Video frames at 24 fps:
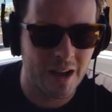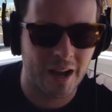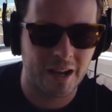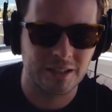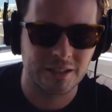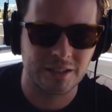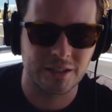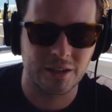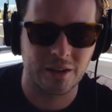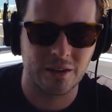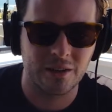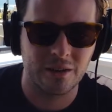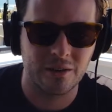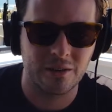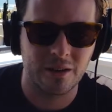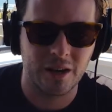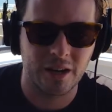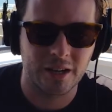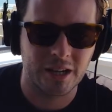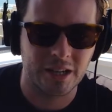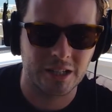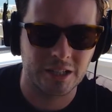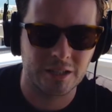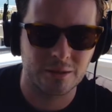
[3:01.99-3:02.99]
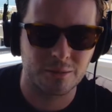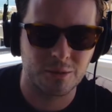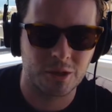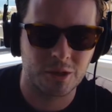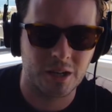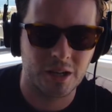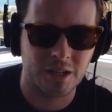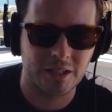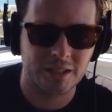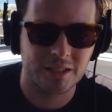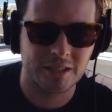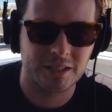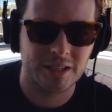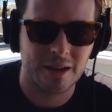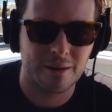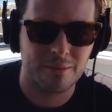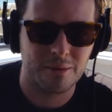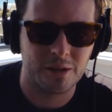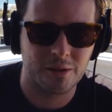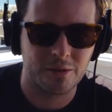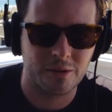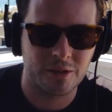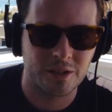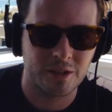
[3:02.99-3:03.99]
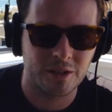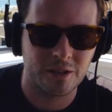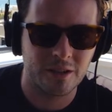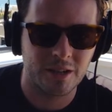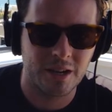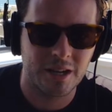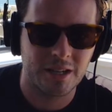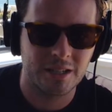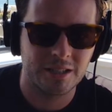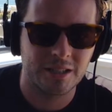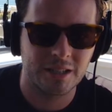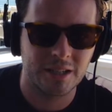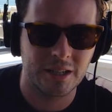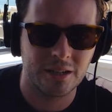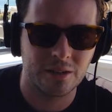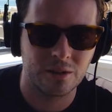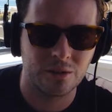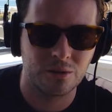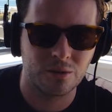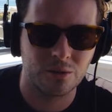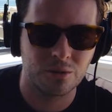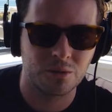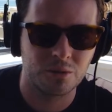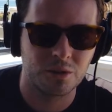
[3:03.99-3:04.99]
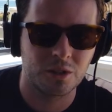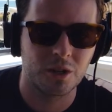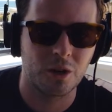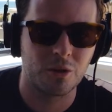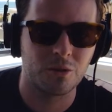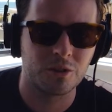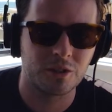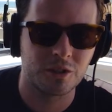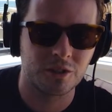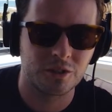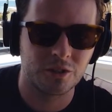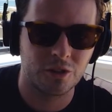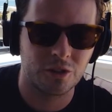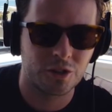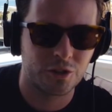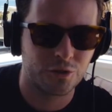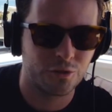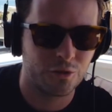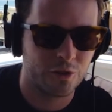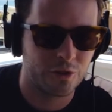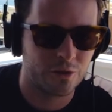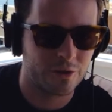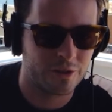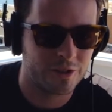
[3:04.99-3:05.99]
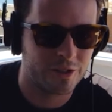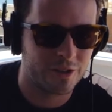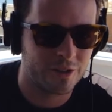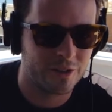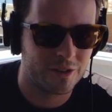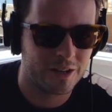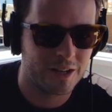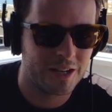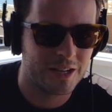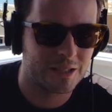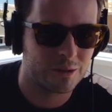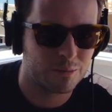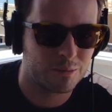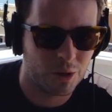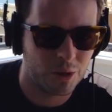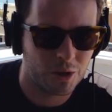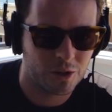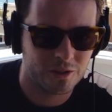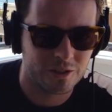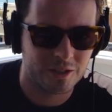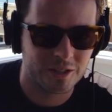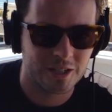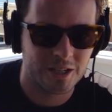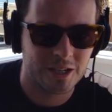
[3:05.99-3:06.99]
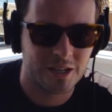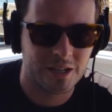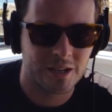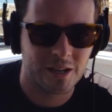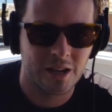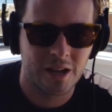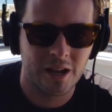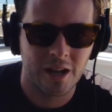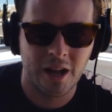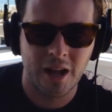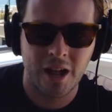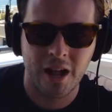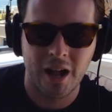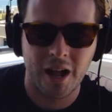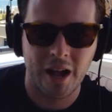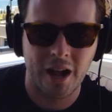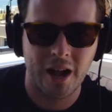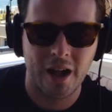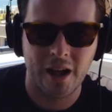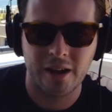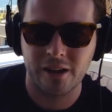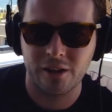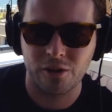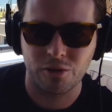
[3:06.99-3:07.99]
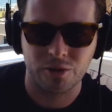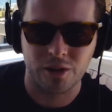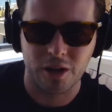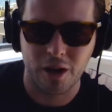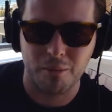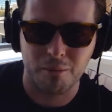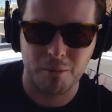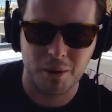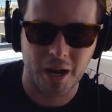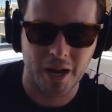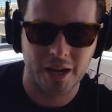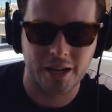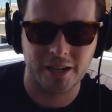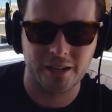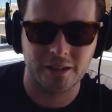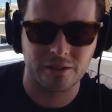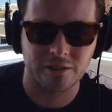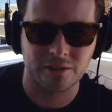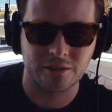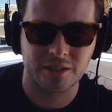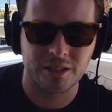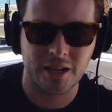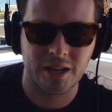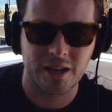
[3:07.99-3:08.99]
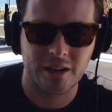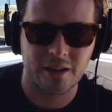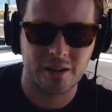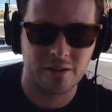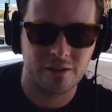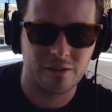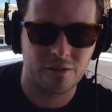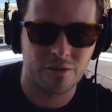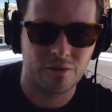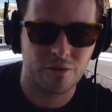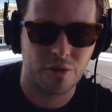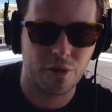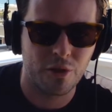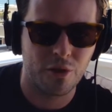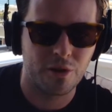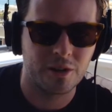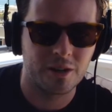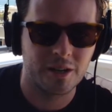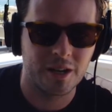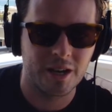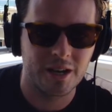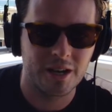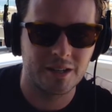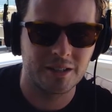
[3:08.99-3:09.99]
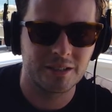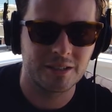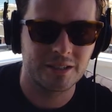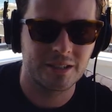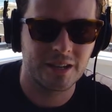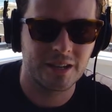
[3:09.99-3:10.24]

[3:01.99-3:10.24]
And so a customer asks how many return days, it'll go and search for the return days policy and it'll come back and it'll say 30 days